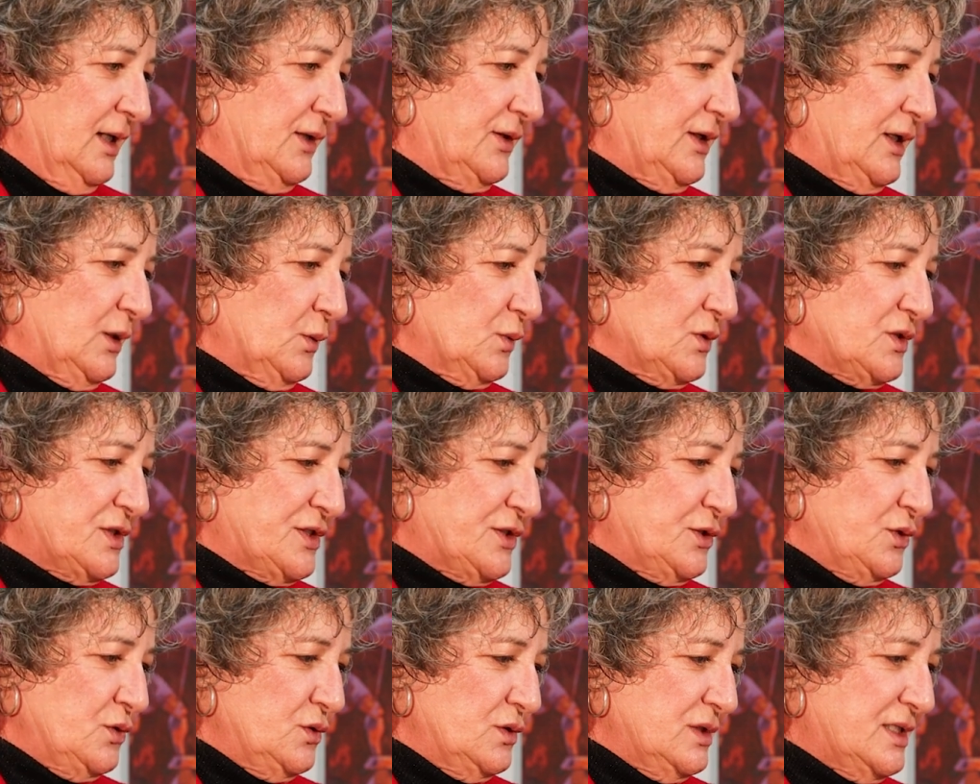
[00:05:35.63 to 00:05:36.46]
They were
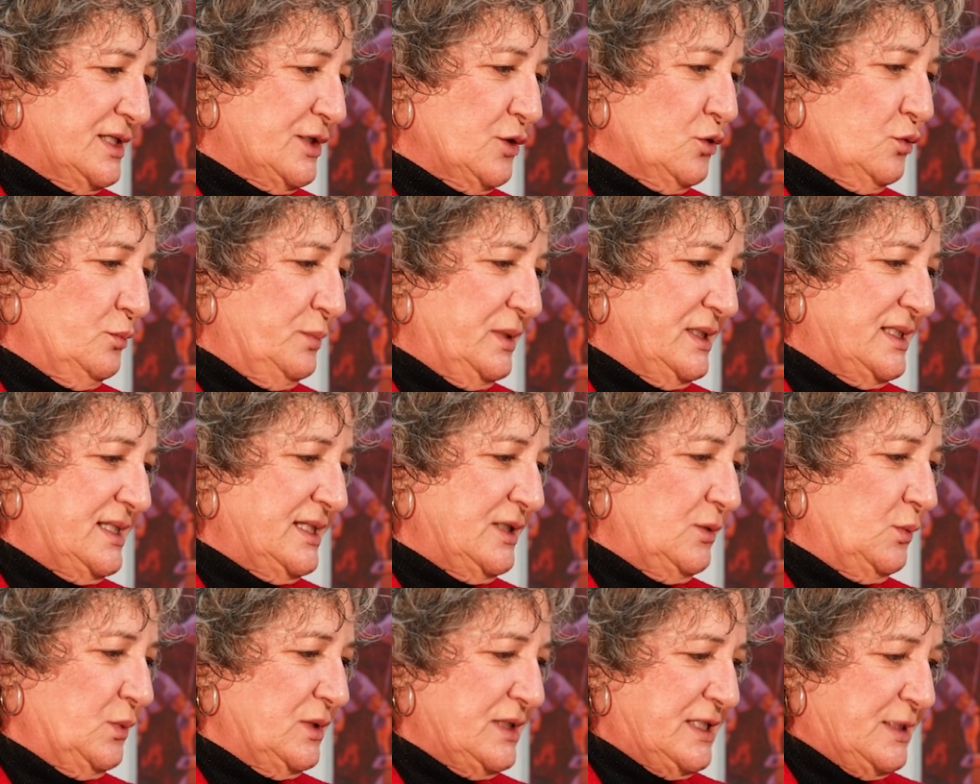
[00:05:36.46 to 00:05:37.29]
soon so
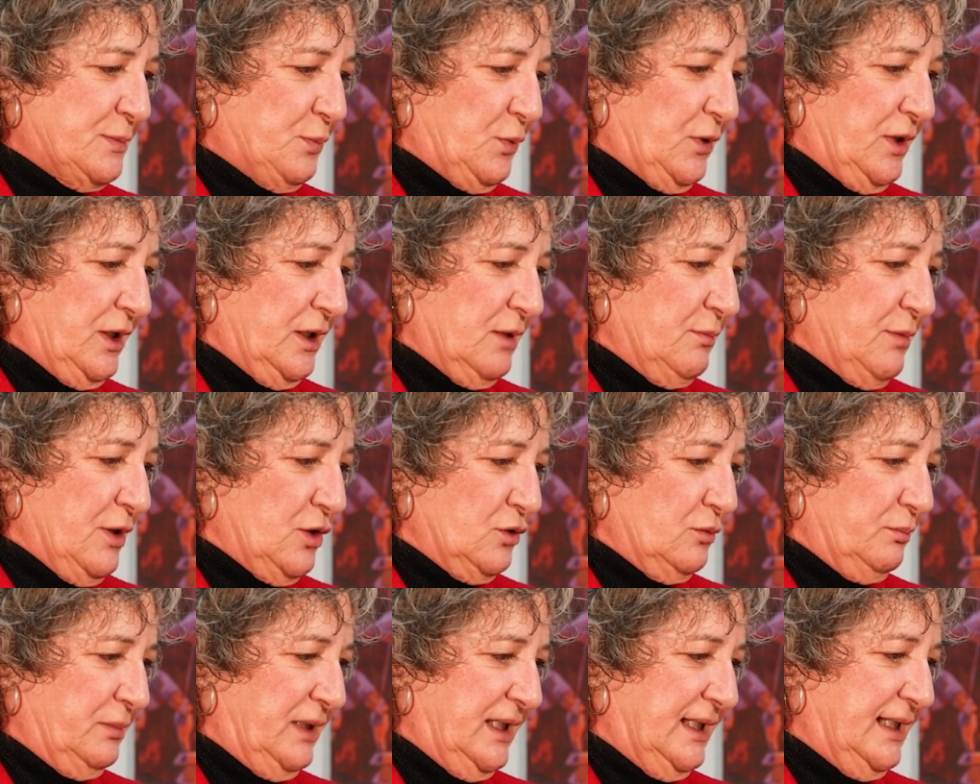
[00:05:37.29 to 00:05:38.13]
busy whispering
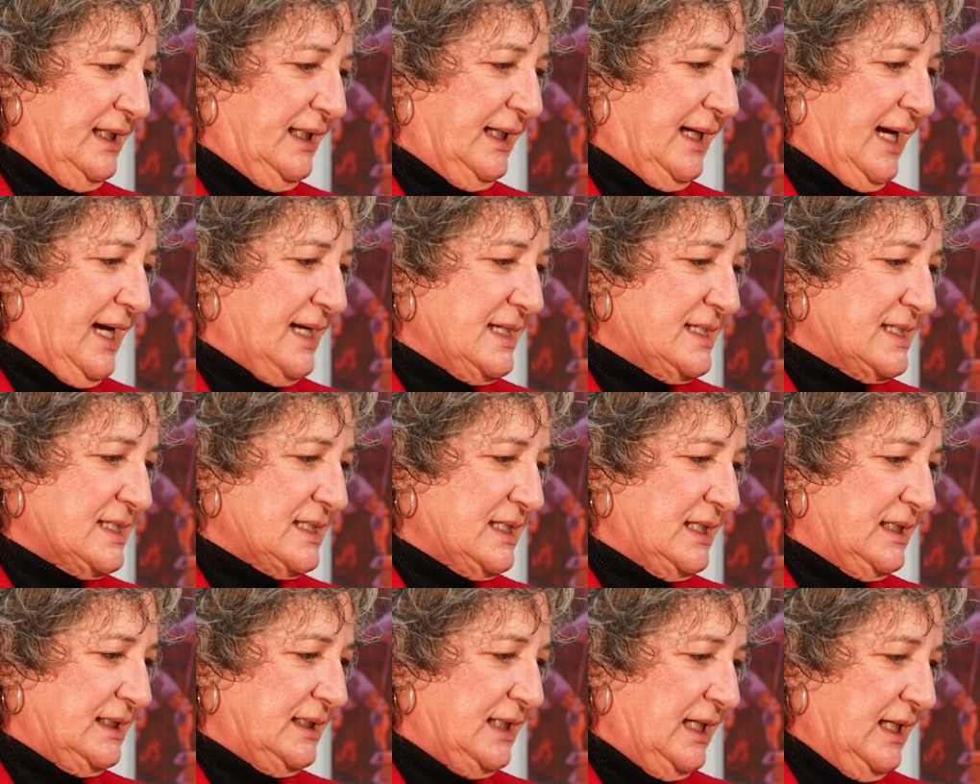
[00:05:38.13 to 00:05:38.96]
about meeting
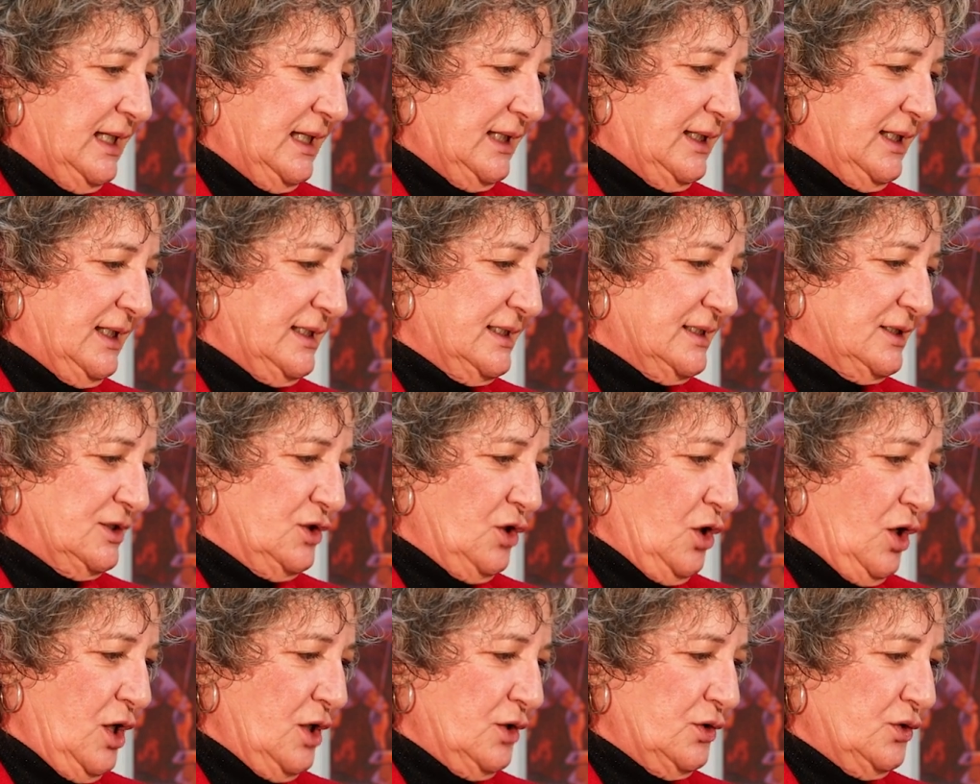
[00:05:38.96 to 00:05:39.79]
Aslan, they did
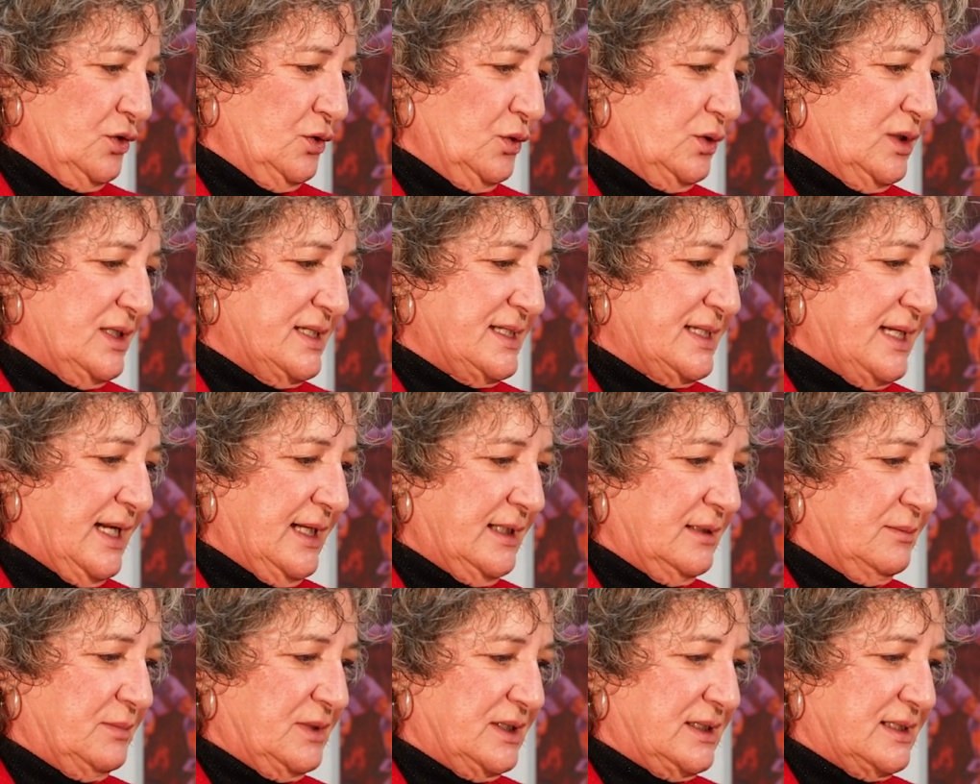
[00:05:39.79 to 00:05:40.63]
not notice
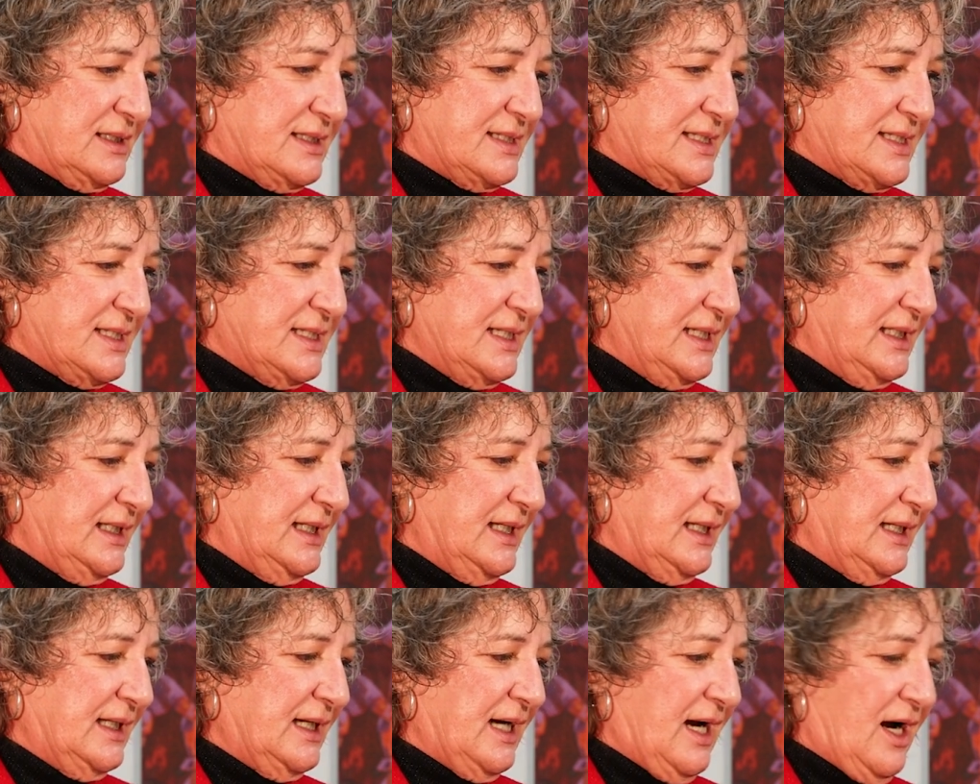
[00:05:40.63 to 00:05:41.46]
Edmund
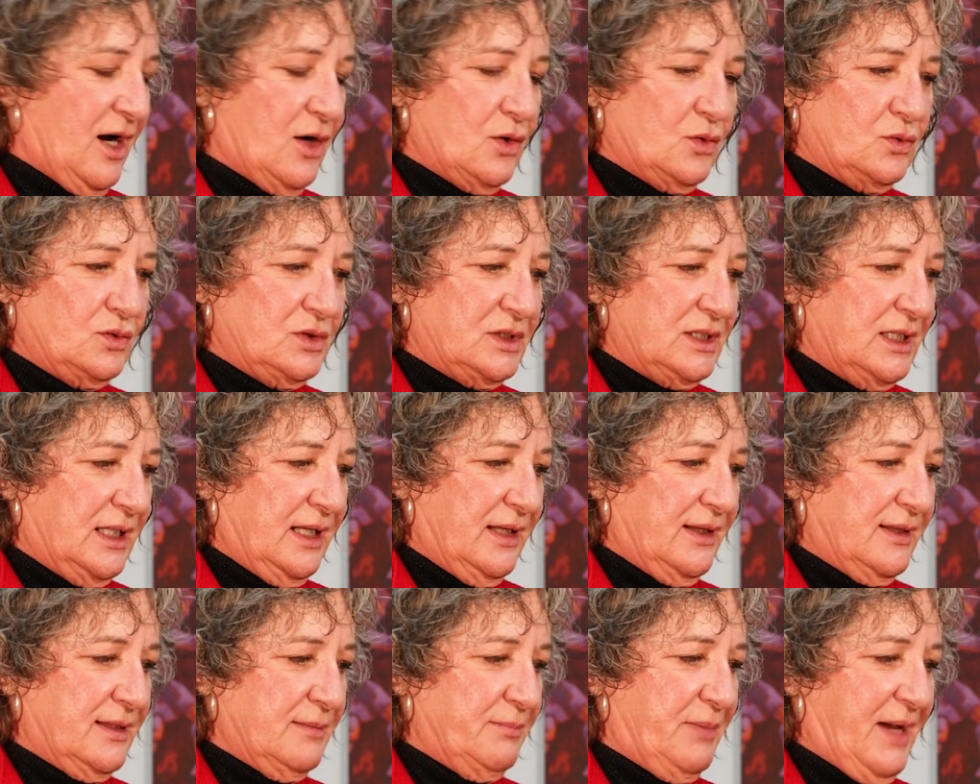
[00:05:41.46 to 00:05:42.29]
sneaking out
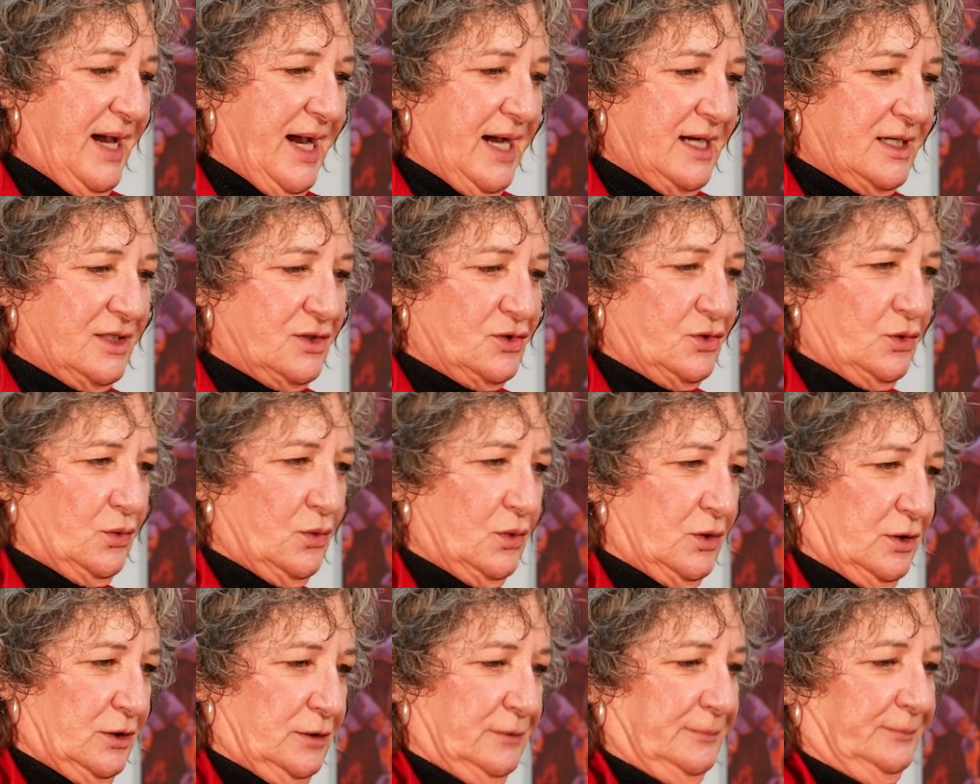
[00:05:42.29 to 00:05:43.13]
the back
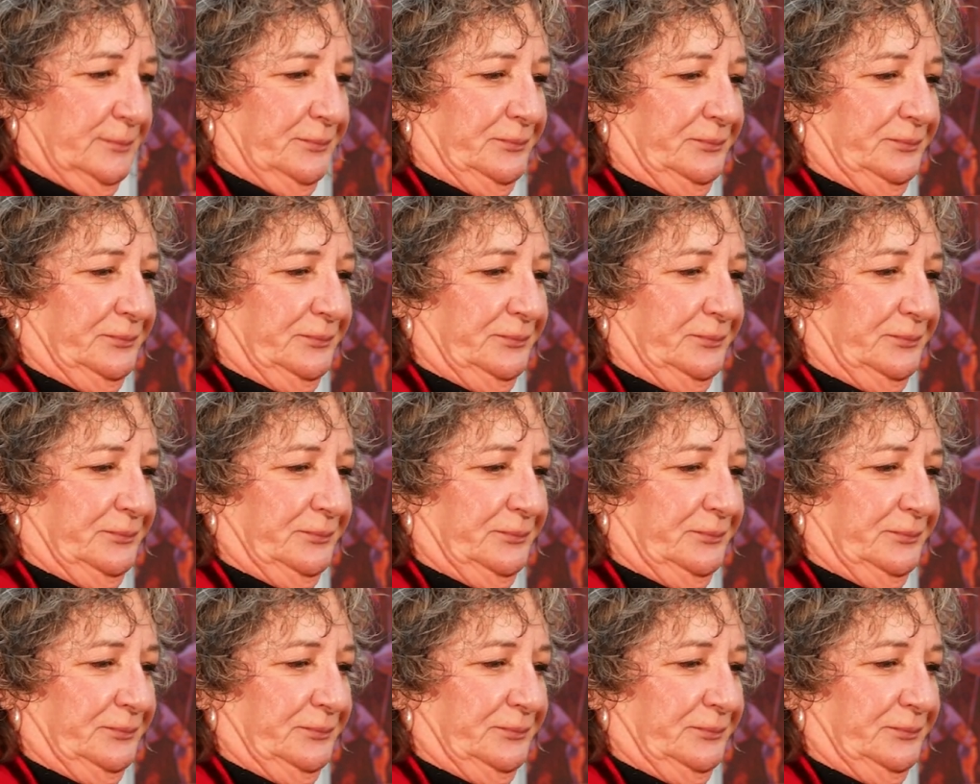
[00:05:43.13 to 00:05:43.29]
door.